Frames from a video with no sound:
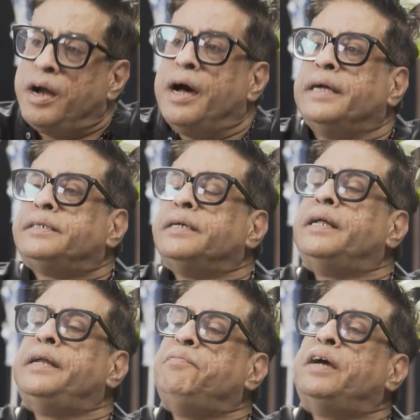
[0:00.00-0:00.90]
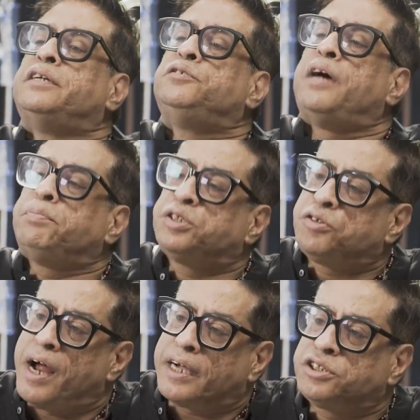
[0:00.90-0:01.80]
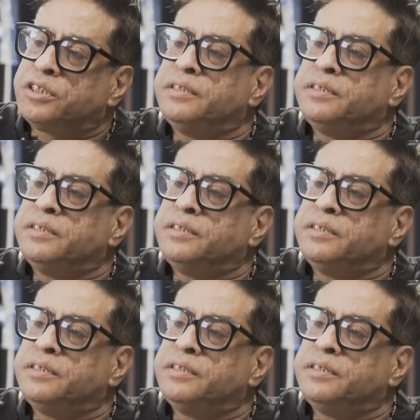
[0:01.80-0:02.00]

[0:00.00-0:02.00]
Right, and then he went into abstraction.